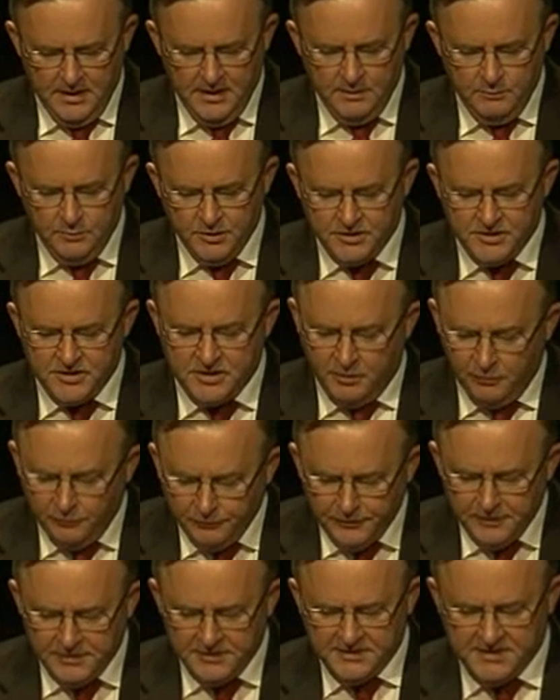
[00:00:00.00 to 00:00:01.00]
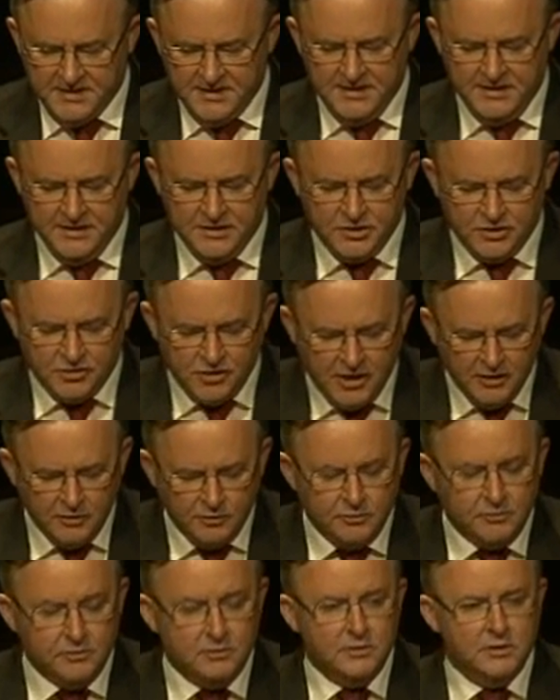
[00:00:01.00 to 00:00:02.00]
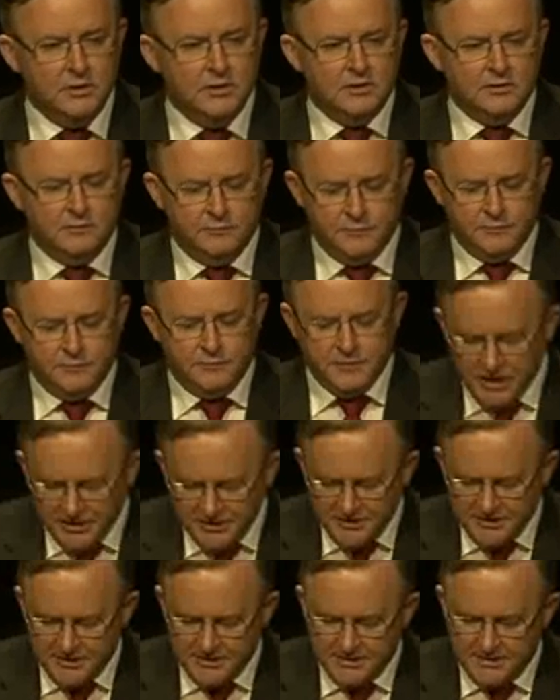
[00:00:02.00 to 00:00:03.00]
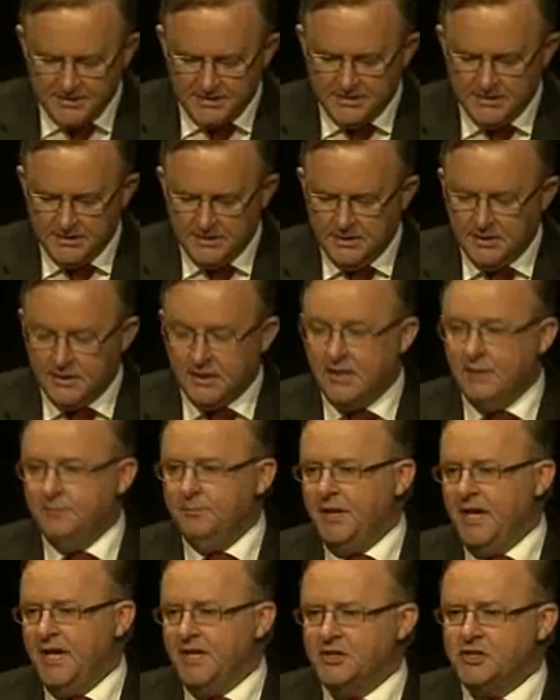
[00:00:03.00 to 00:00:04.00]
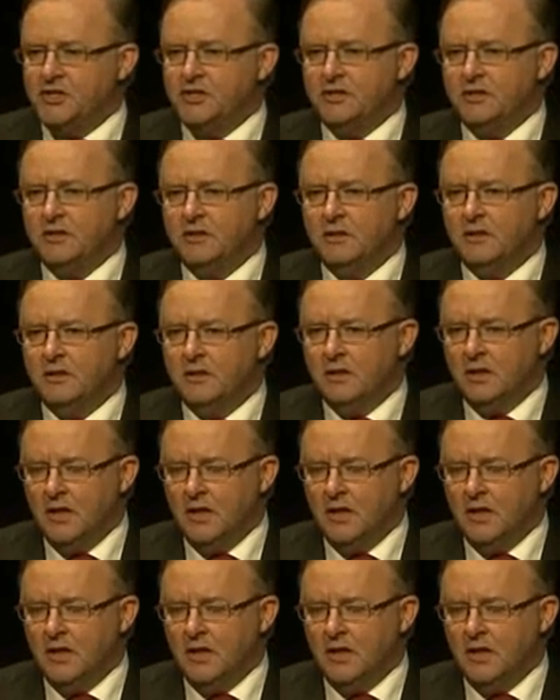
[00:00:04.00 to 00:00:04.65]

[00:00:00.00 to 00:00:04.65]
He was selfless in his struggle for justice, compassion,